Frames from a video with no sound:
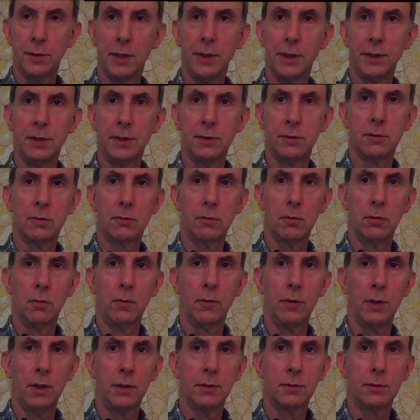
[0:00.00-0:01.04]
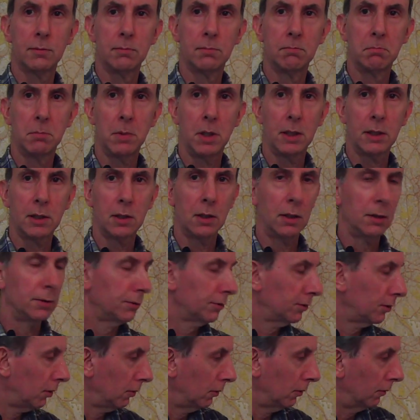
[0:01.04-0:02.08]
an integral that I can't
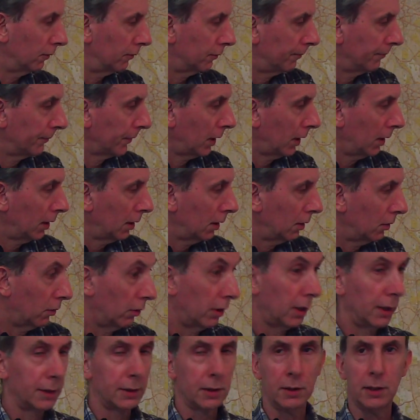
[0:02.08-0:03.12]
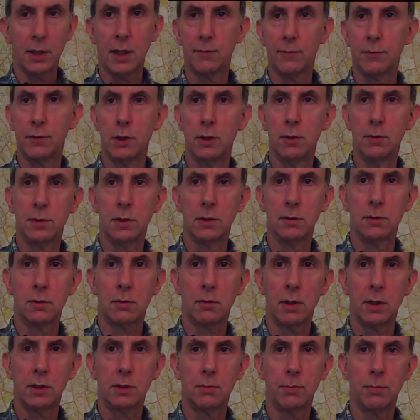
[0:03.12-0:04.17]
solve, or I'm going to have to use
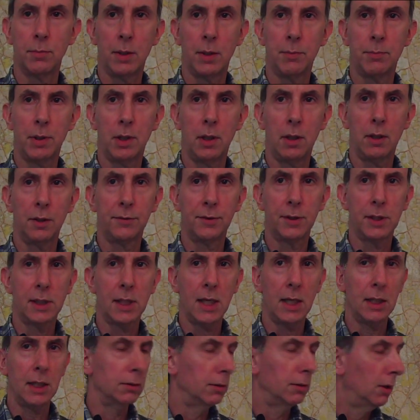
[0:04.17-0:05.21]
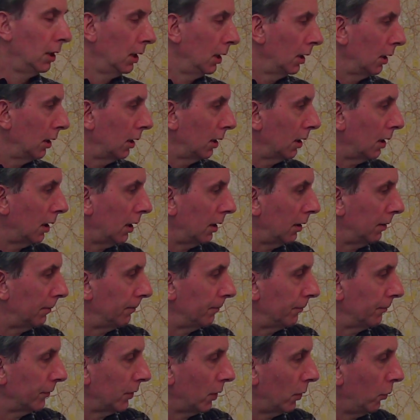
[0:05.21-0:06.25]
integration by parts again.
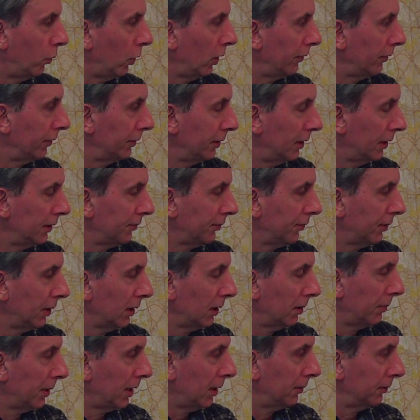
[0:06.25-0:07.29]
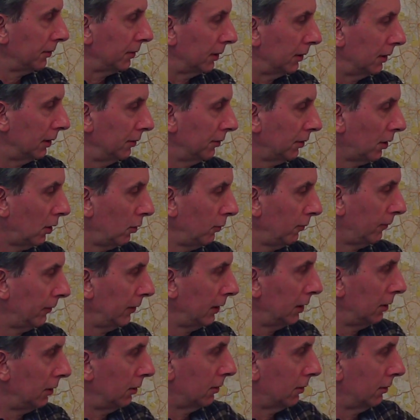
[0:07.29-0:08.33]
Well, the nice thing about it is
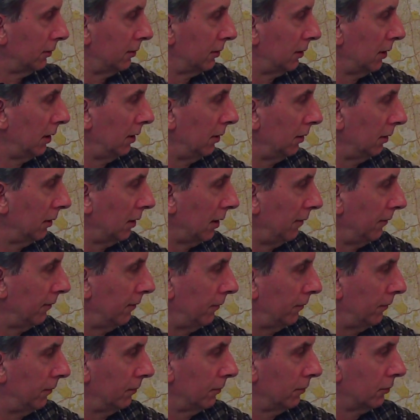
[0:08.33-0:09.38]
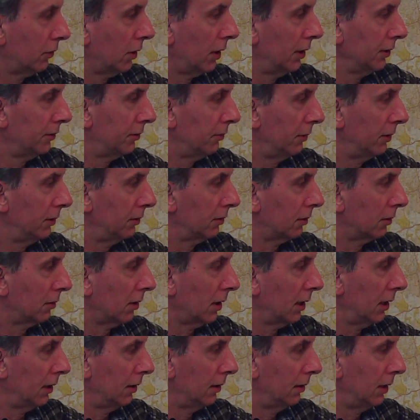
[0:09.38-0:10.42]
hopefully you can see that I've tried to
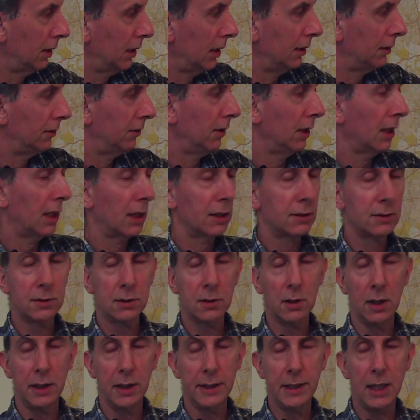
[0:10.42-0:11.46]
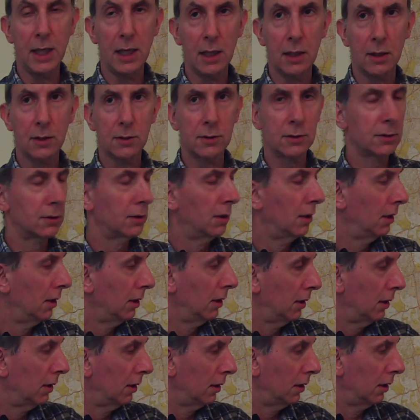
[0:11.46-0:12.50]
integrate e to the x sine x,
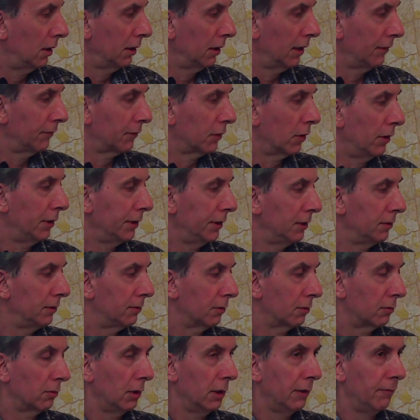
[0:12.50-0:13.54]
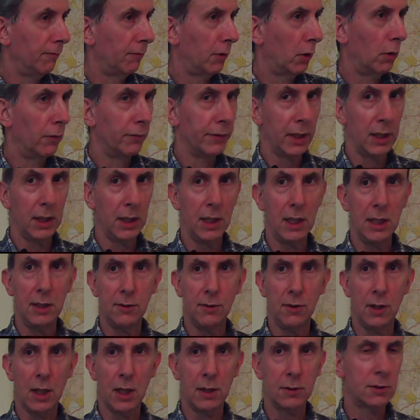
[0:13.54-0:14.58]
and I've got an integral involving e
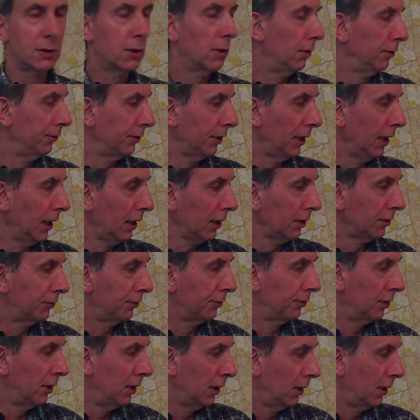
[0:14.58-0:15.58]
to the x cos x.